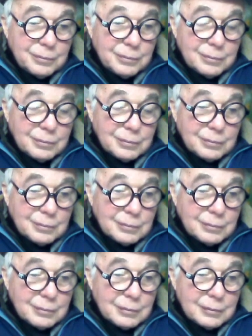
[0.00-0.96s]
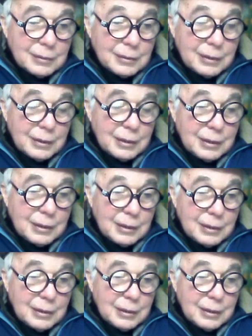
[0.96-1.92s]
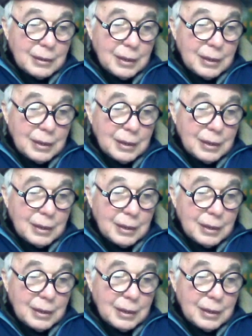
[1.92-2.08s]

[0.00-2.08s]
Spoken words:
(no one is talking)